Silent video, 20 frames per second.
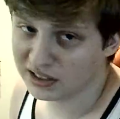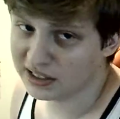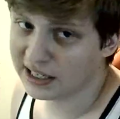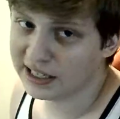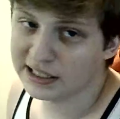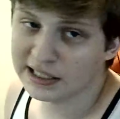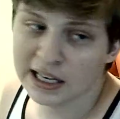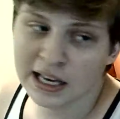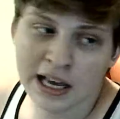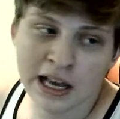
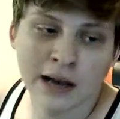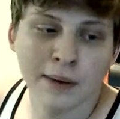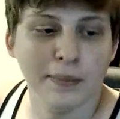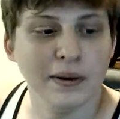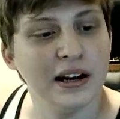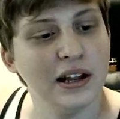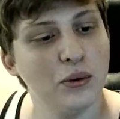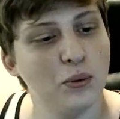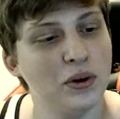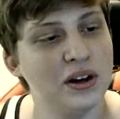8. But
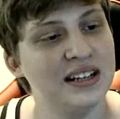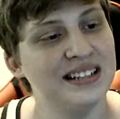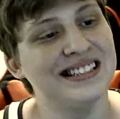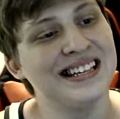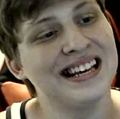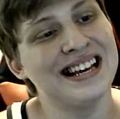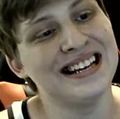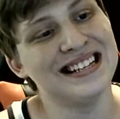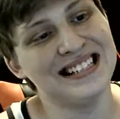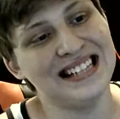anyways,
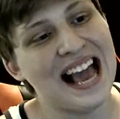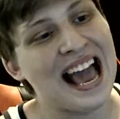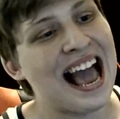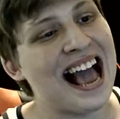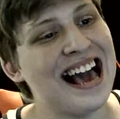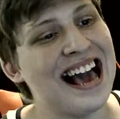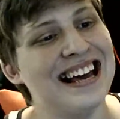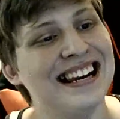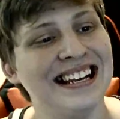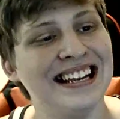the
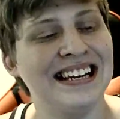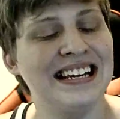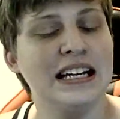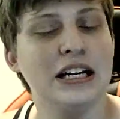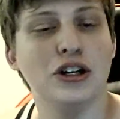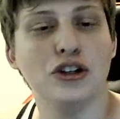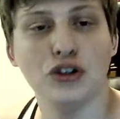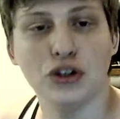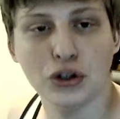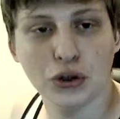adding
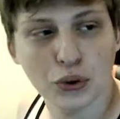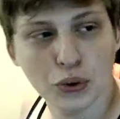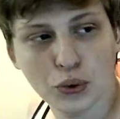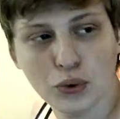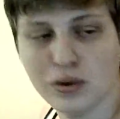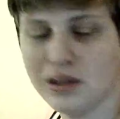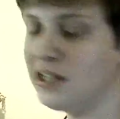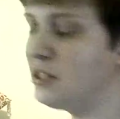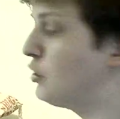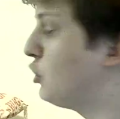to
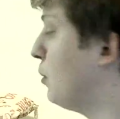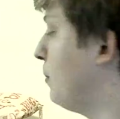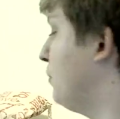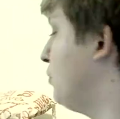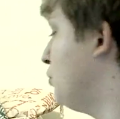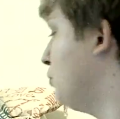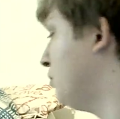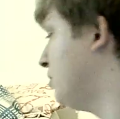the Scooby-Doo